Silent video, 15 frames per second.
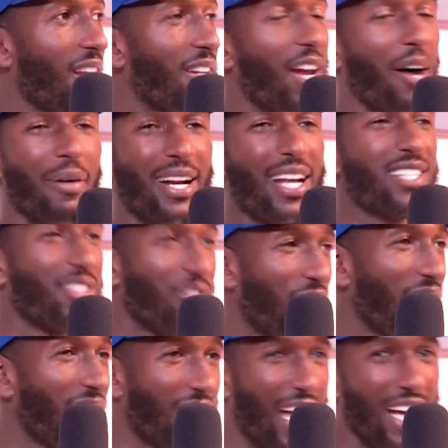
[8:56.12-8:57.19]
No, but that's the
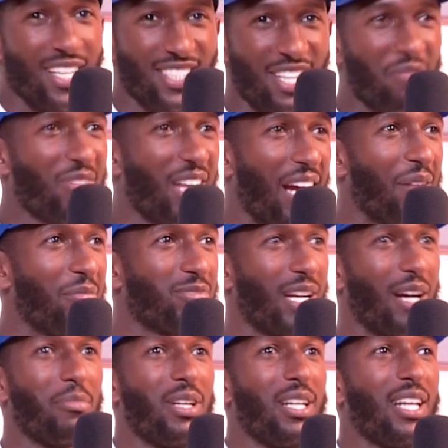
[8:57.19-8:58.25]
thing. Like sometimes I'll
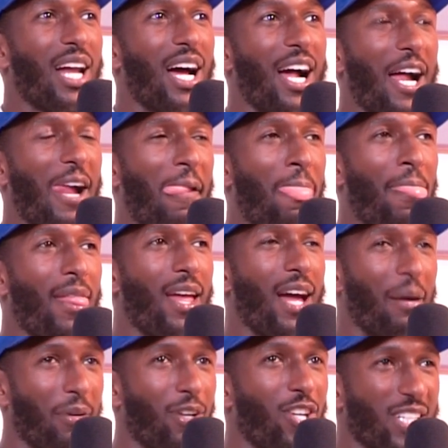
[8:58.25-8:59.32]
be like, I'll
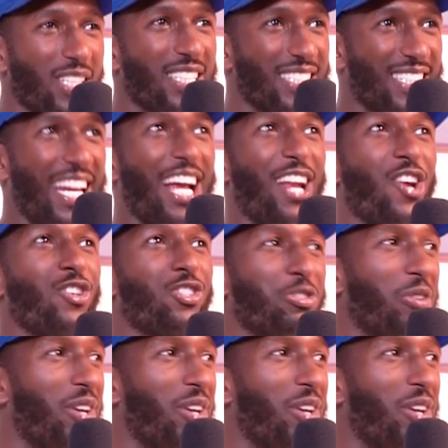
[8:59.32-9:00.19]
be looking to say hello to